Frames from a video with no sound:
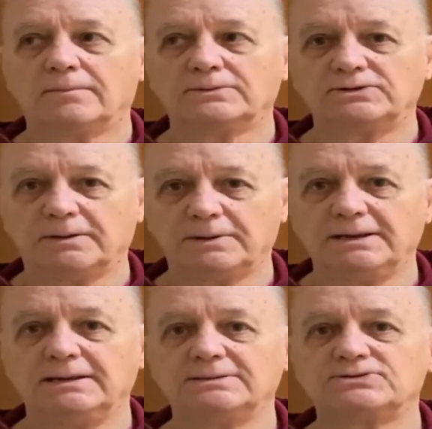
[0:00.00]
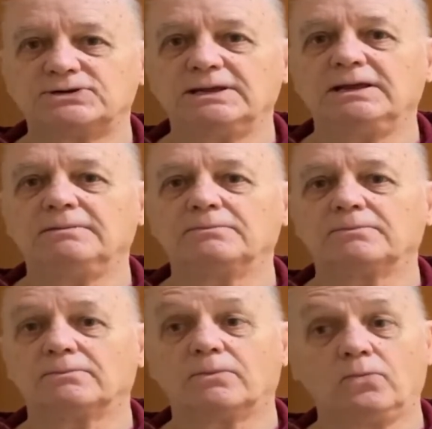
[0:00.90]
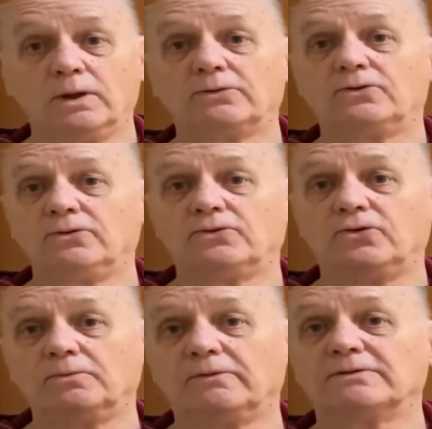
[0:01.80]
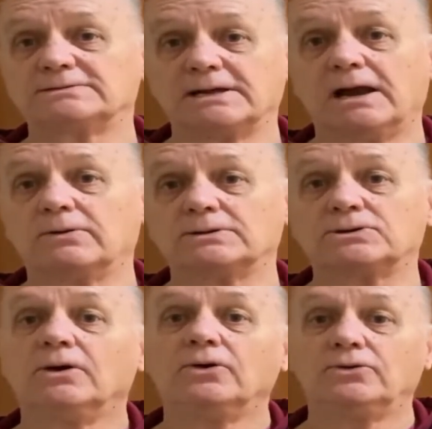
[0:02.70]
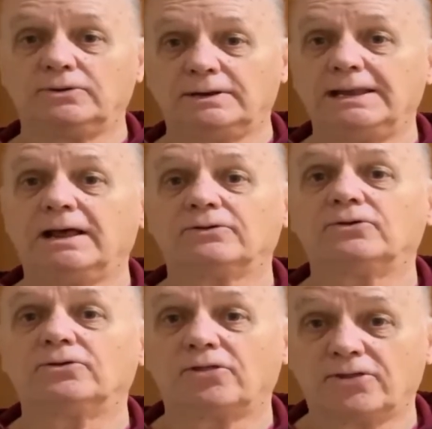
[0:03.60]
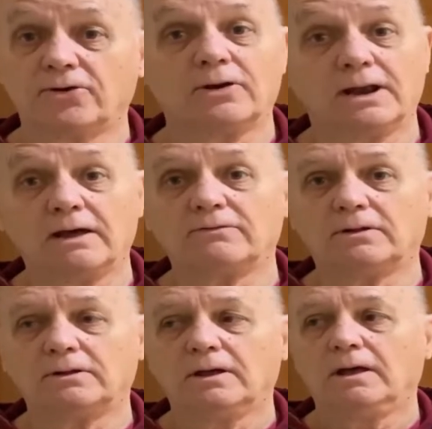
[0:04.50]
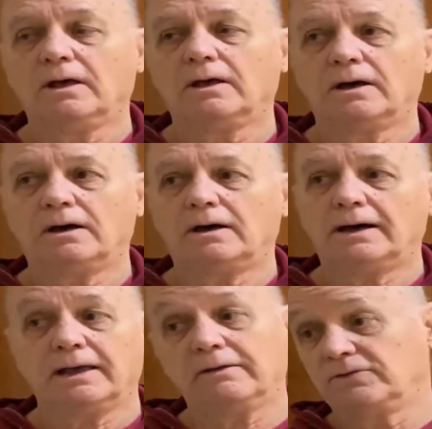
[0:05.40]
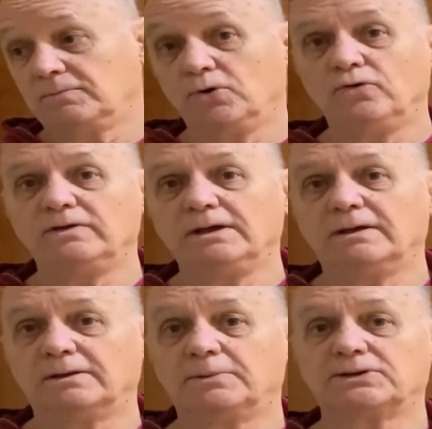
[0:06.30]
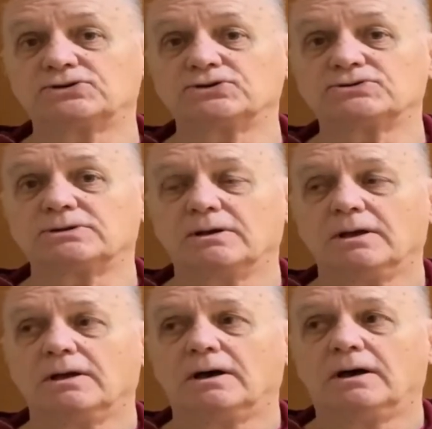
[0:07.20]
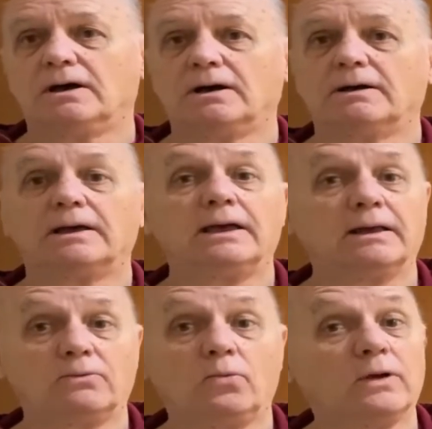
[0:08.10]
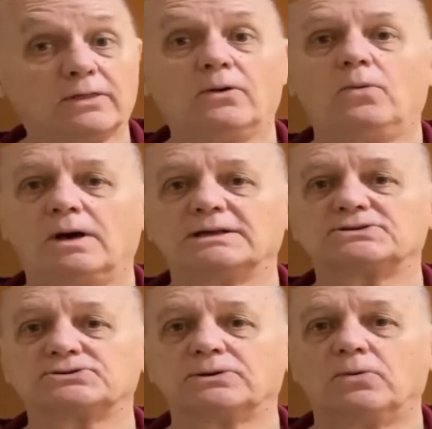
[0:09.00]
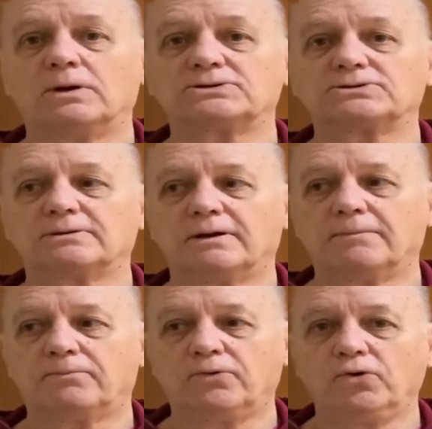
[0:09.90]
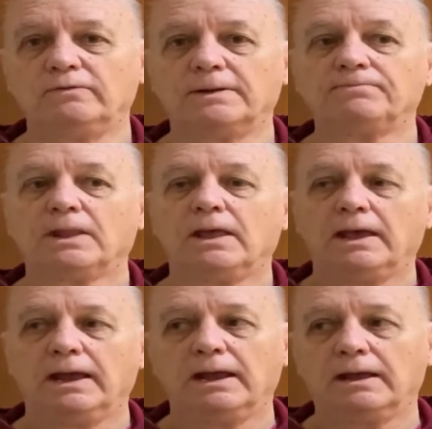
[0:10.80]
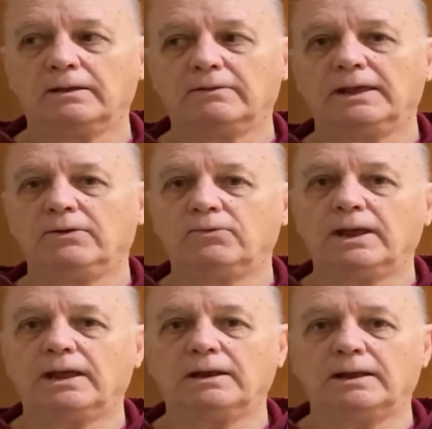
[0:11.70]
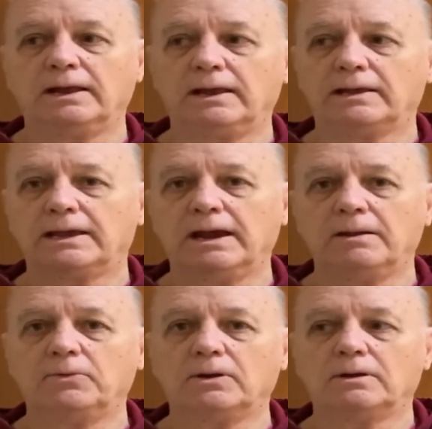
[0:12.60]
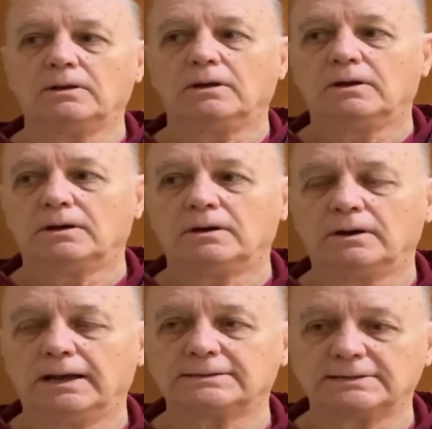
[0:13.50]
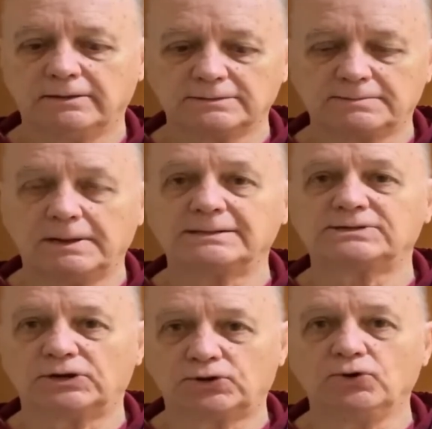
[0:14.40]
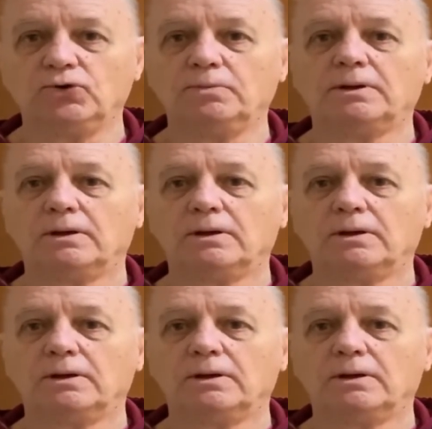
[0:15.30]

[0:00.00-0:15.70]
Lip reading: Japanese team went to the Tomb of Osiris, down to the third level. I have the movie and the pictures, and with Hawass approved it, and they ran a camera, actually it was a plastic tube,